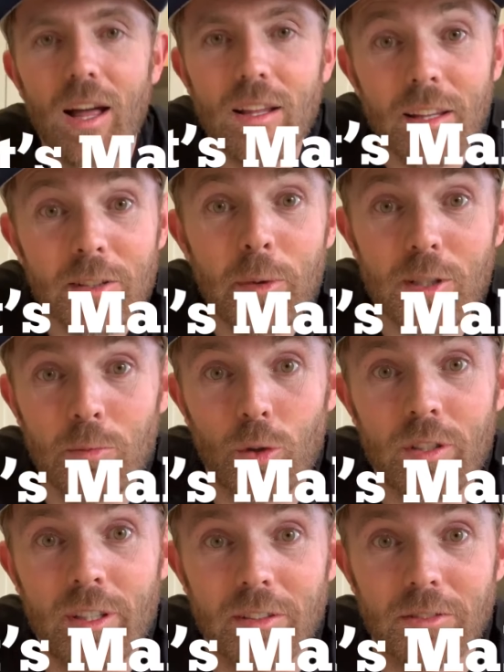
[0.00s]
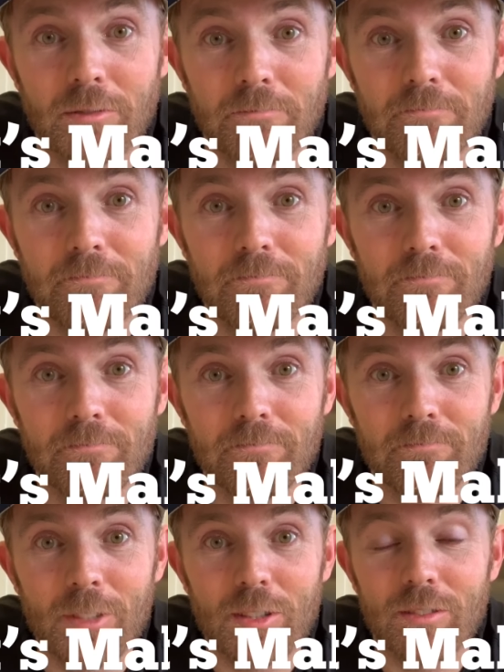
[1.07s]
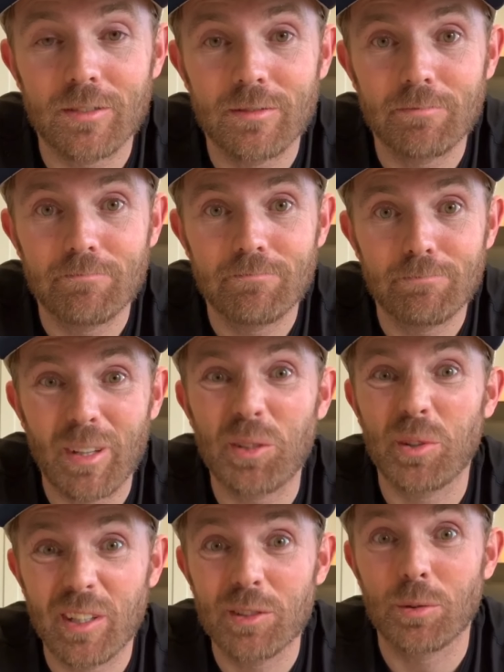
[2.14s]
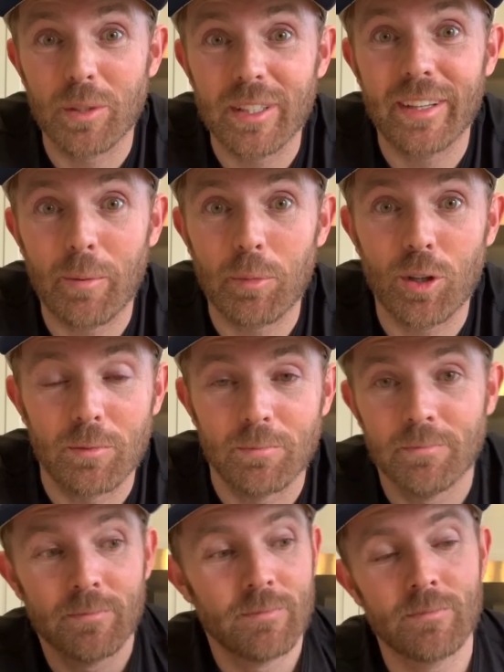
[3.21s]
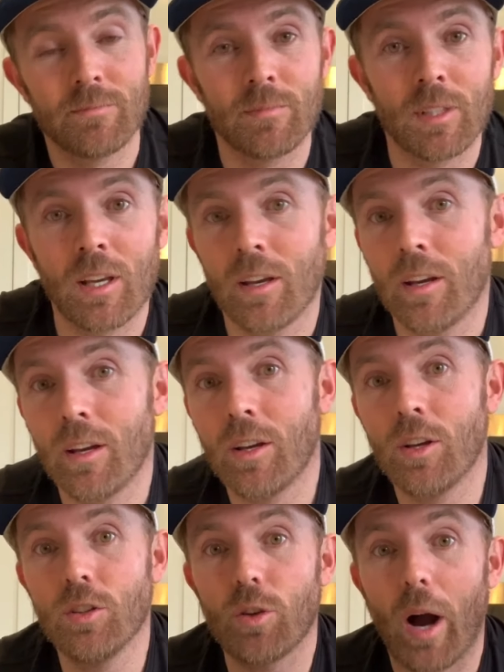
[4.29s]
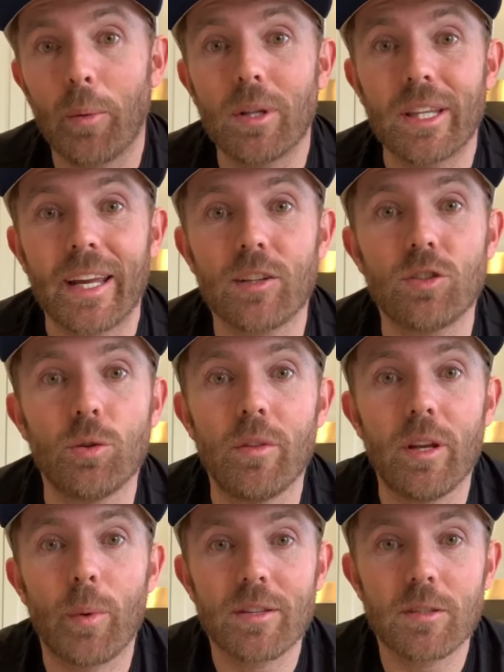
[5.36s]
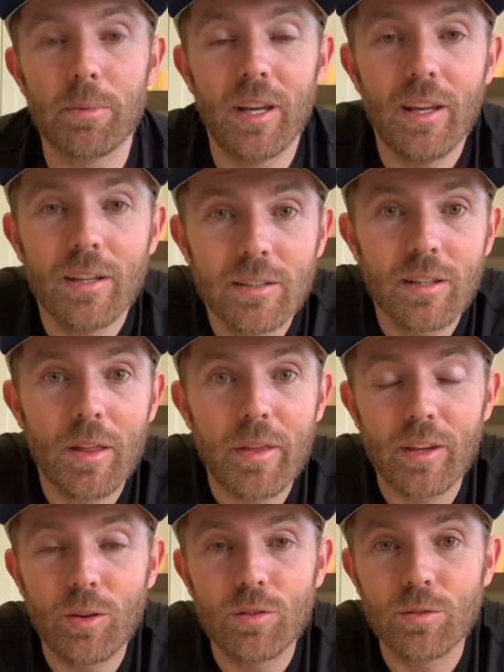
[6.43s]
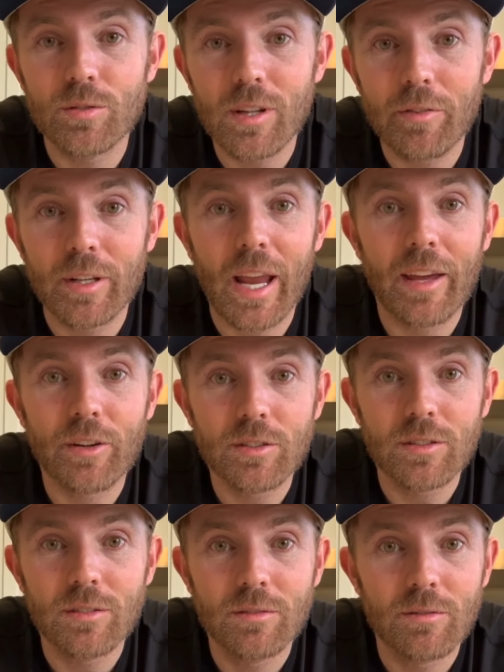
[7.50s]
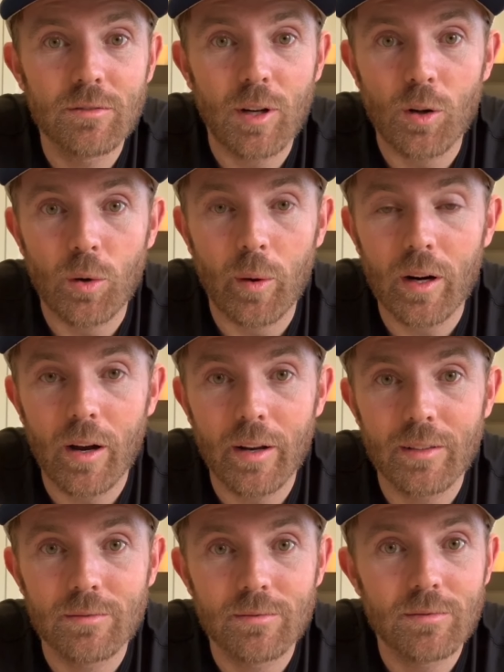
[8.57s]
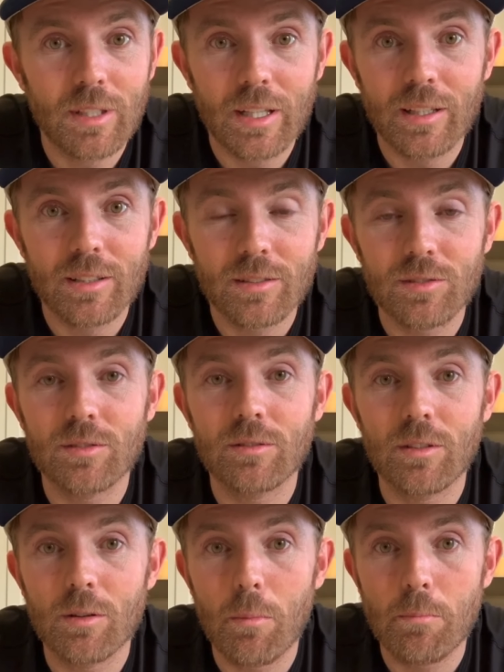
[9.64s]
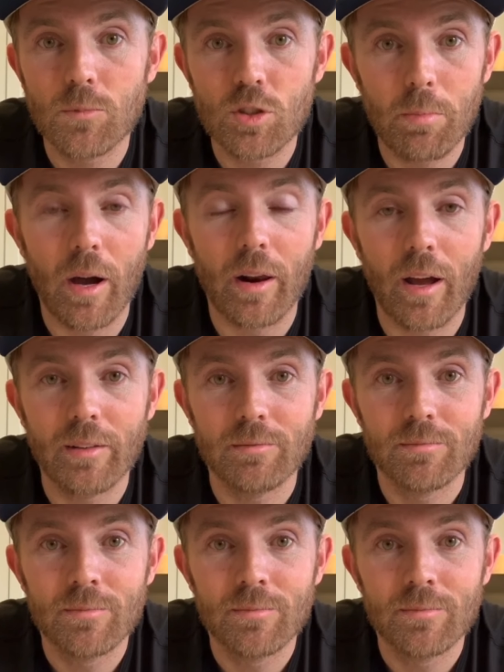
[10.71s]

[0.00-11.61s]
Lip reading: Let's make some tortillas because my tortillas are really damn good. So I will link to the recipe. Thank you to Stephanie Anderson for all her work on it. It is spot on.